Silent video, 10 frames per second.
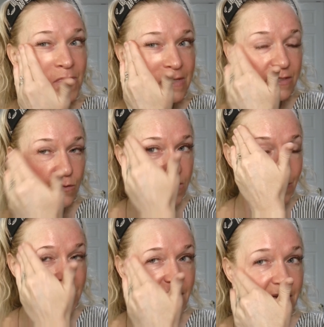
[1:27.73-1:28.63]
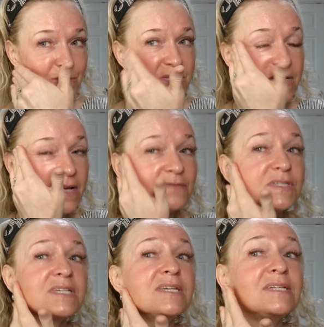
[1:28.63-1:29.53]
So sometimes I've
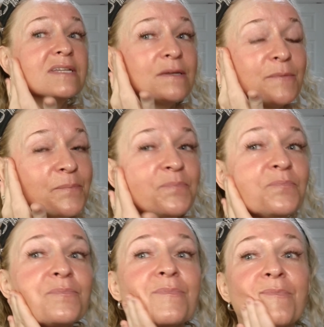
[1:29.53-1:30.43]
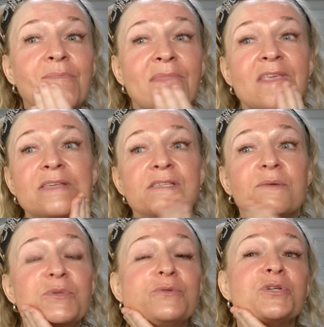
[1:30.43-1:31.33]
seen some
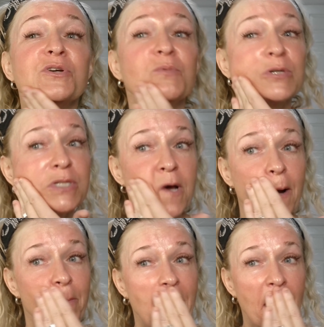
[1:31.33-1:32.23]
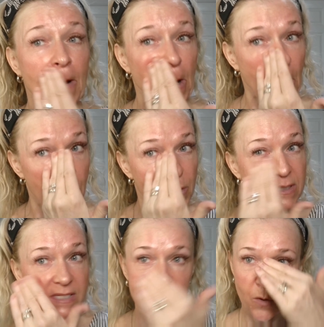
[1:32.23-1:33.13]
YouTubers talk about,
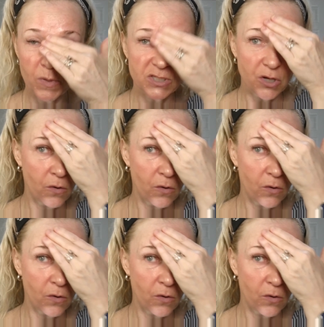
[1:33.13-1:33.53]
putting so much